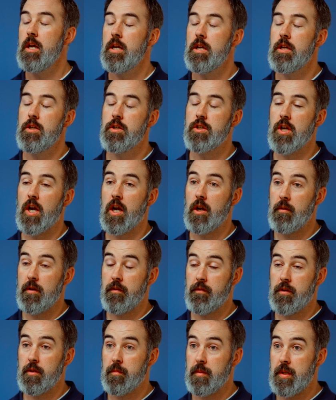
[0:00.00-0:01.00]

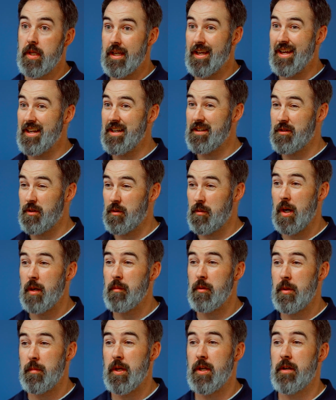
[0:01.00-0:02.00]
Shockwave could be
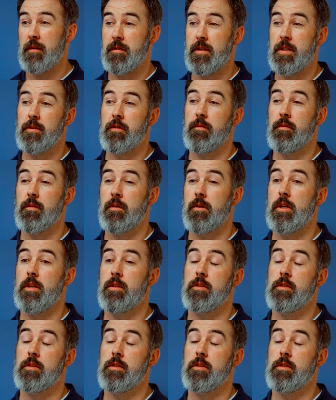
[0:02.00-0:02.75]
incredibly beneficial for you.